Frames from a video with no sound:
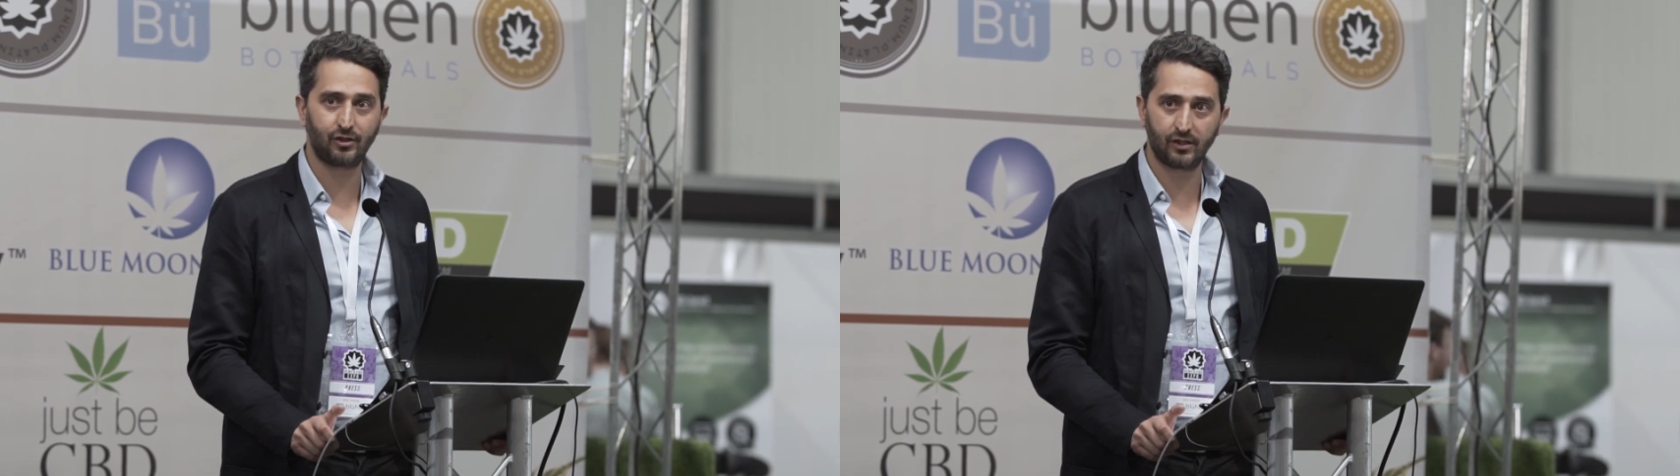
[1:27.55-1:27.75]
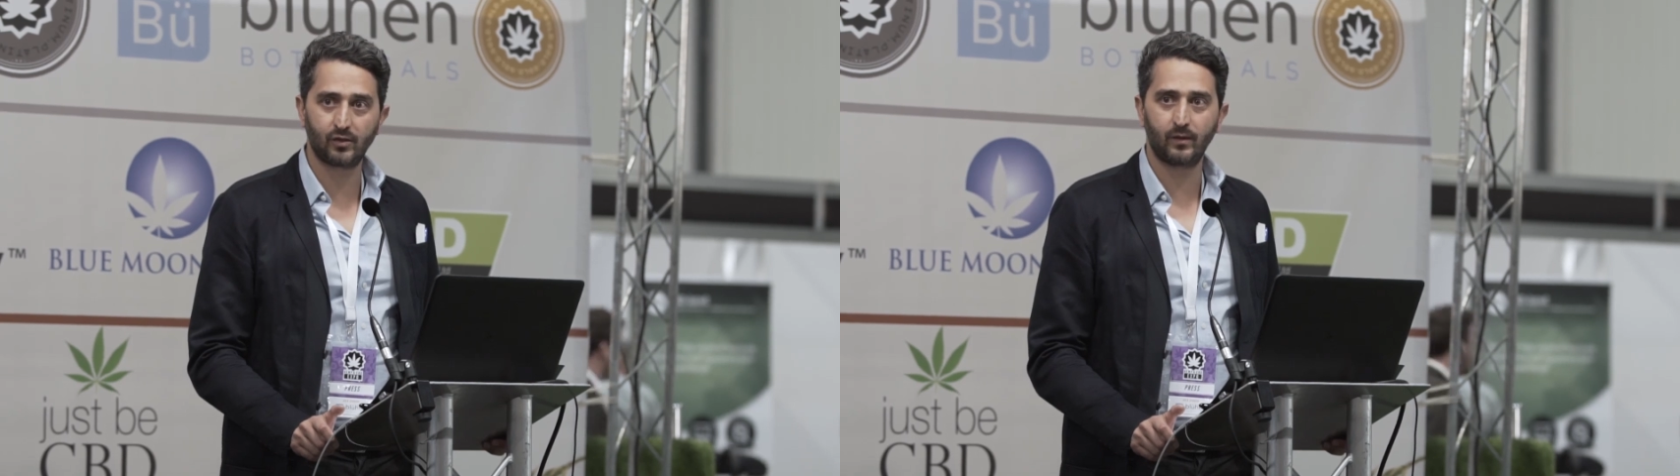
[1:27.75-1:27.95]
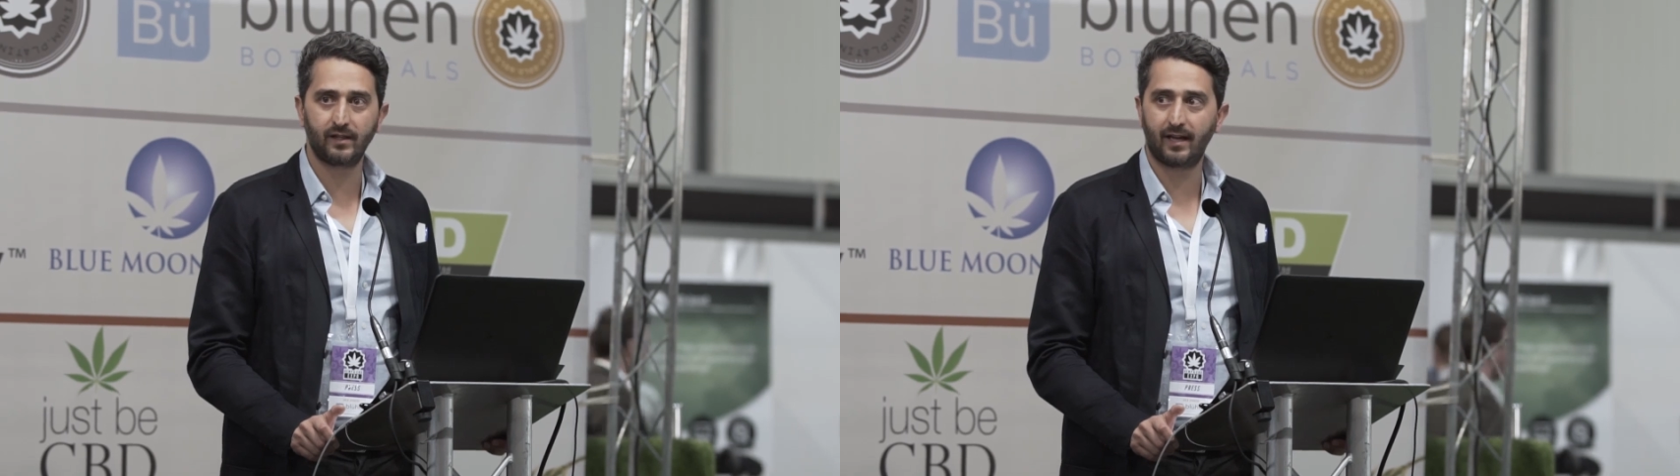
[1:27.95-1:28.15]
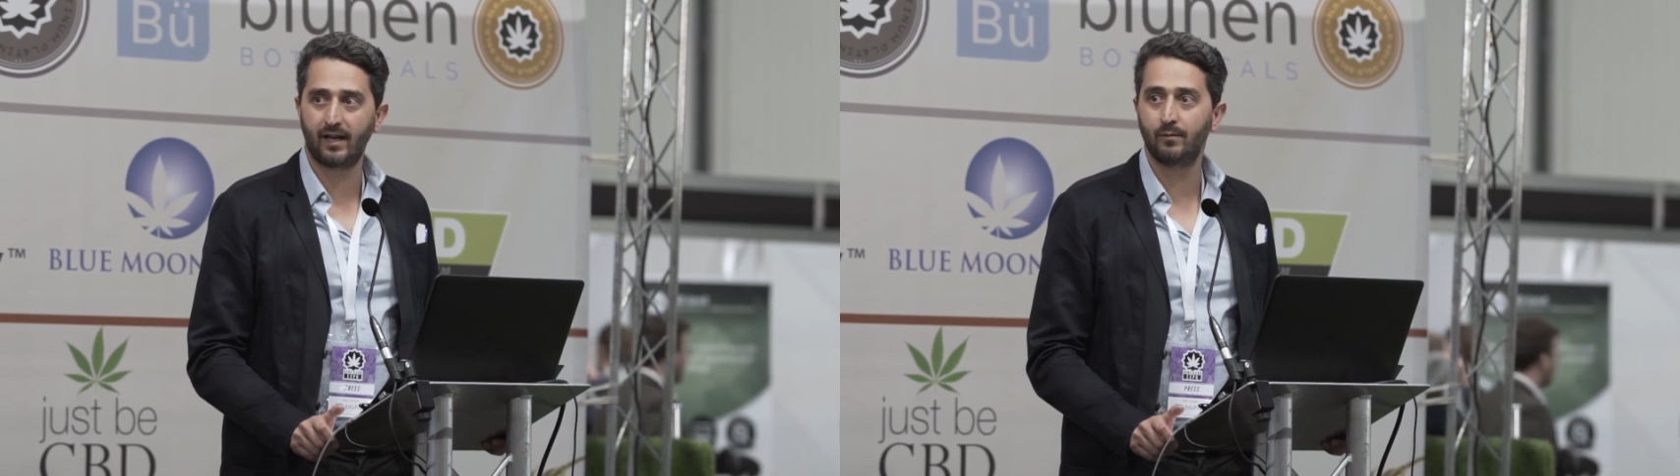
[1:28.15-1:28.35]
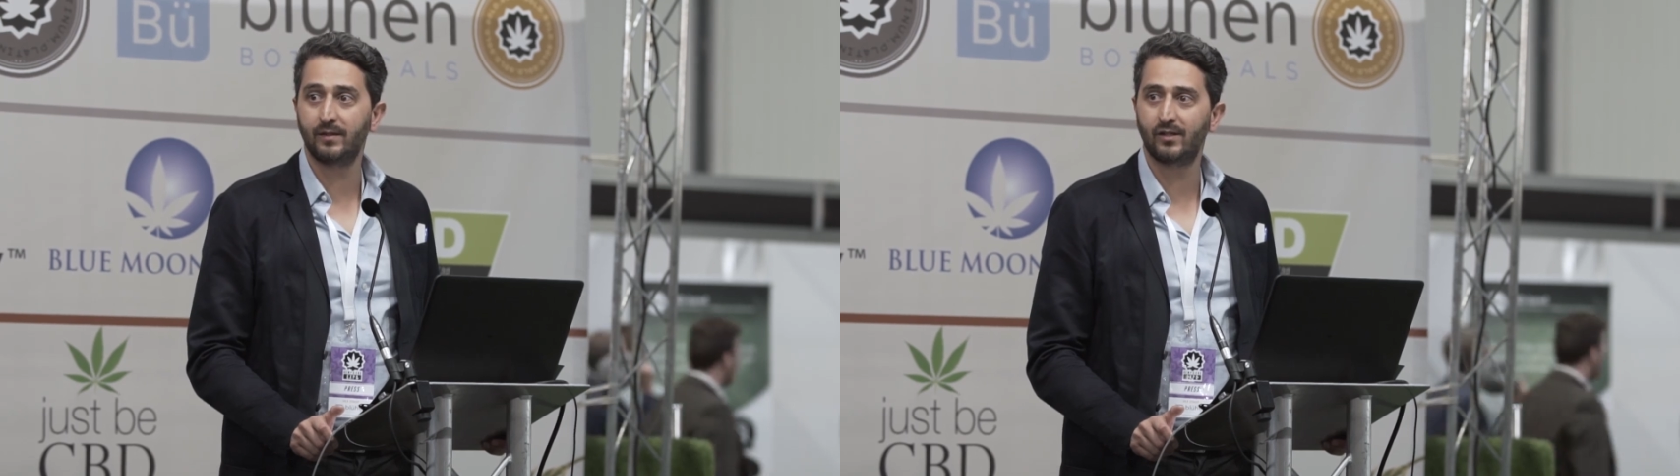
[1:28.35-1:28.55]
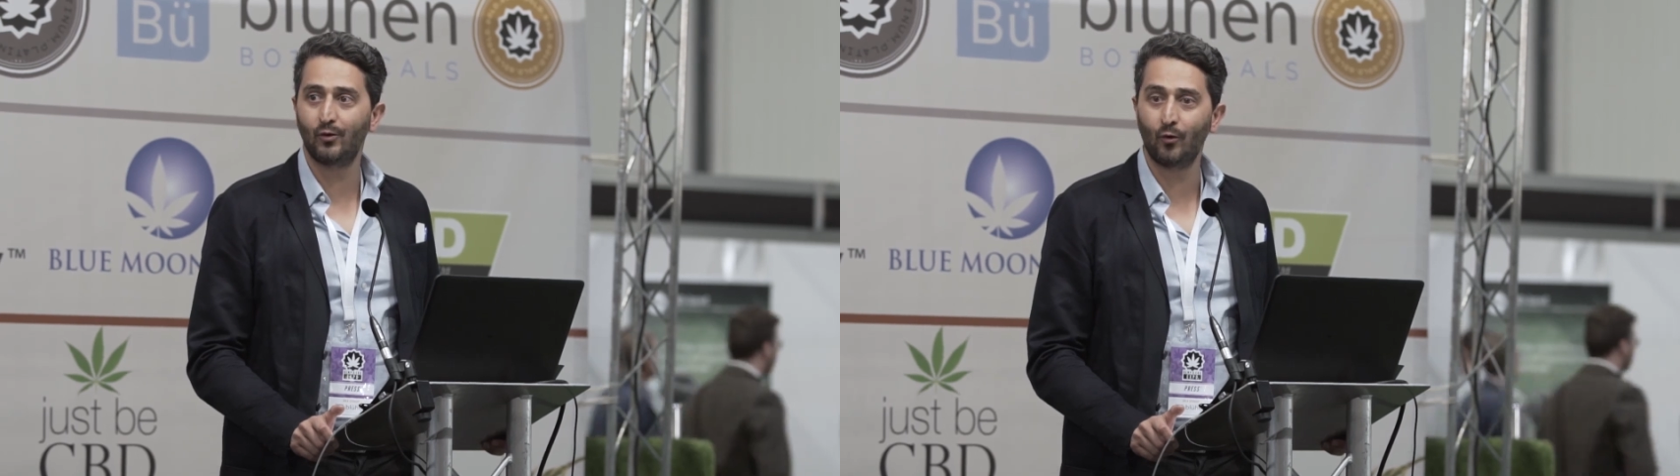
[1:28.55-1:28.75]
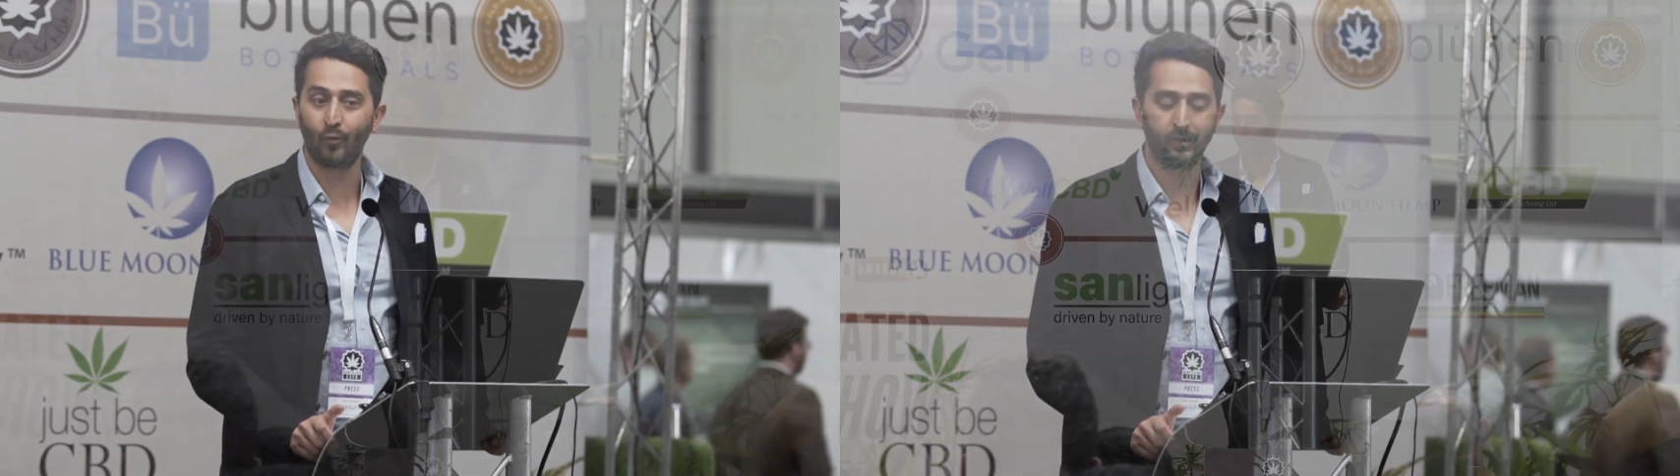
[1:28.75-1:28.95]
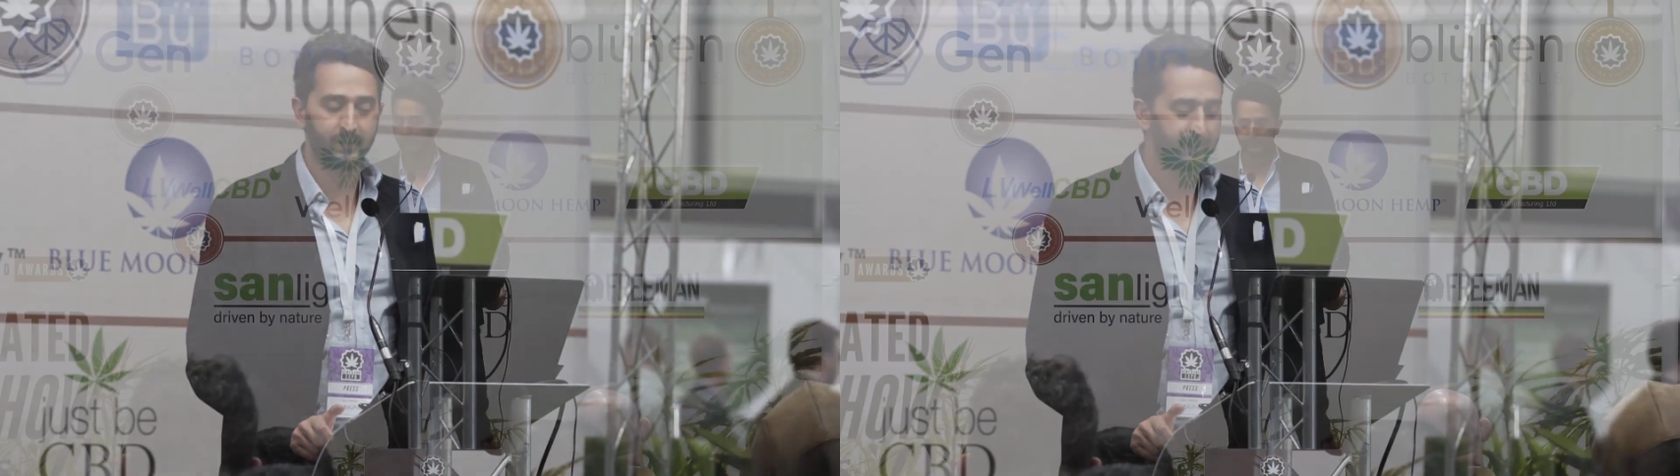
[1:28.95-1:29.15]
just with cannabis law.